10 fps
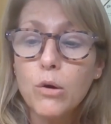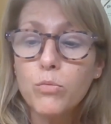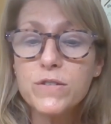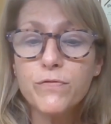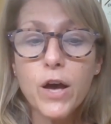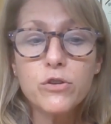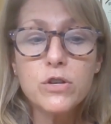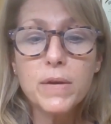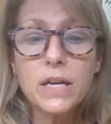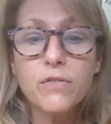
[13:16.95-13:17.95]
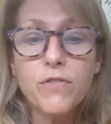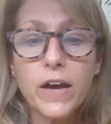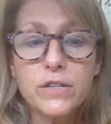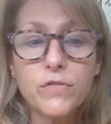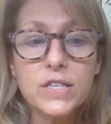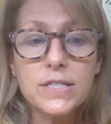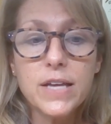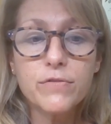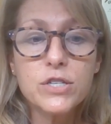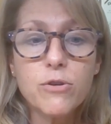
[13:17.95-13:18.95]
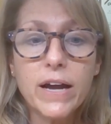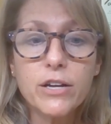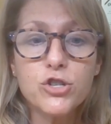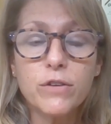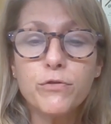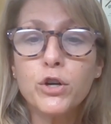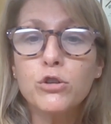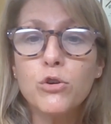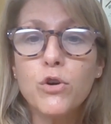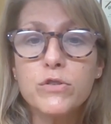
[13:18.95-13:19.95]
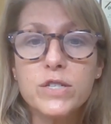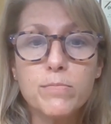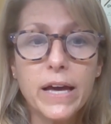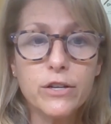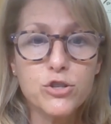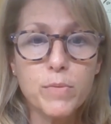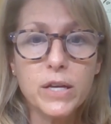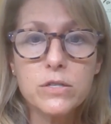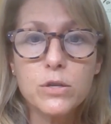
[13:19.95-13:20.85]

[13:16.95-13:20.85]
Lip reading: was found to be an effective and safe strategy for glucose management.